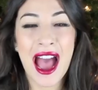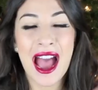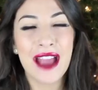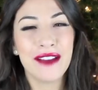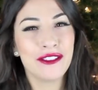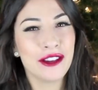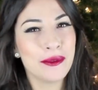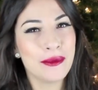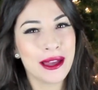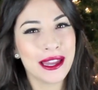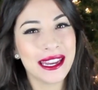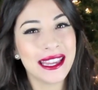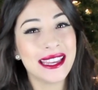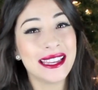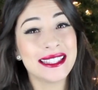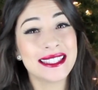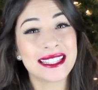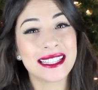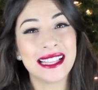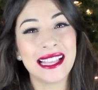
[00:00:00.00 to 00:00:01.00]
Hi everybody,
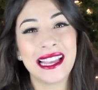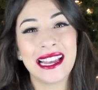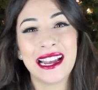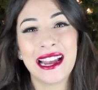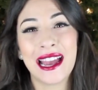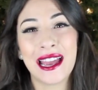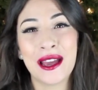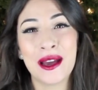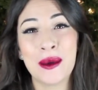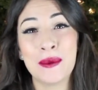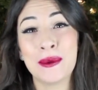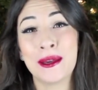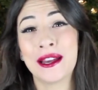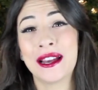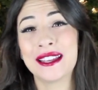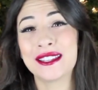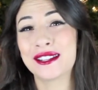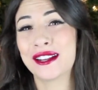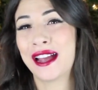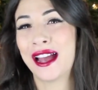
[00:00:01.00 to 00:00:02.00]
it's Claire. I hope you
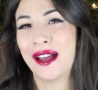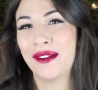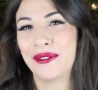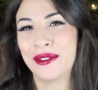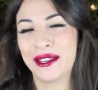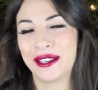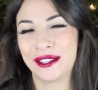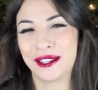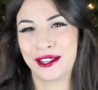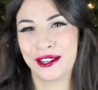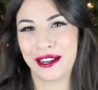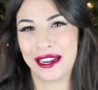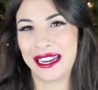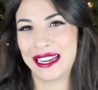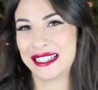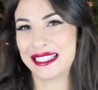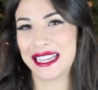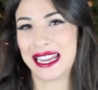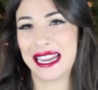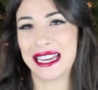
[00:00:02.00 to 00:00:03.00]
guys are having a
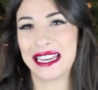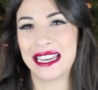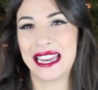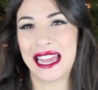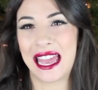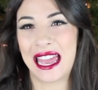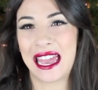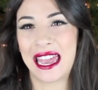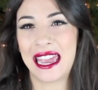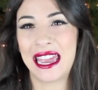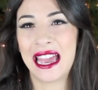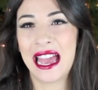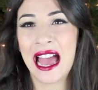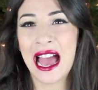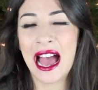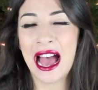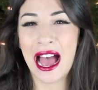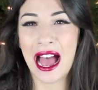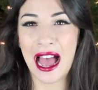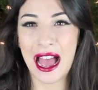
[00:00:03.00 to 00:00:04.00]
great day today.
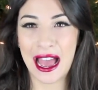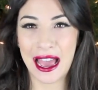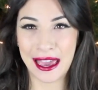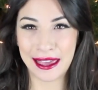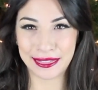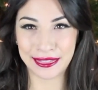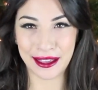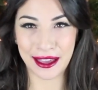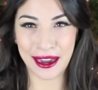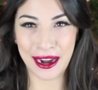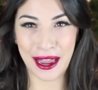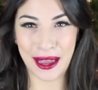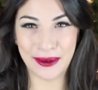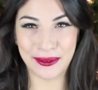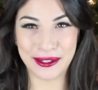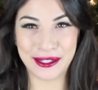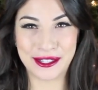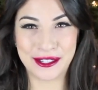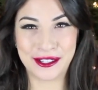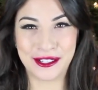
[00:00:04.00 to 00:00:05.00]
I thought I
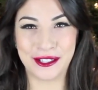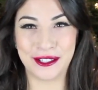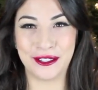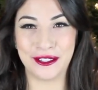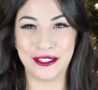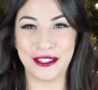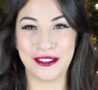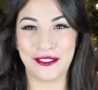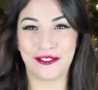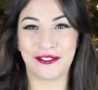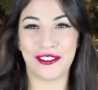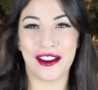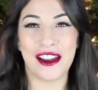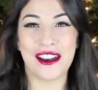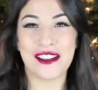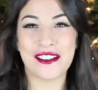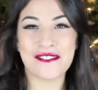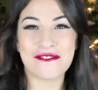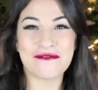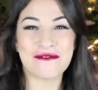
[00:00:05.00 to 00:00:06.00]
would shoot in
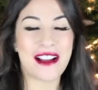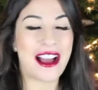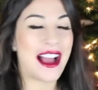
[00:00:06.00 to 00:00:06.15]
front of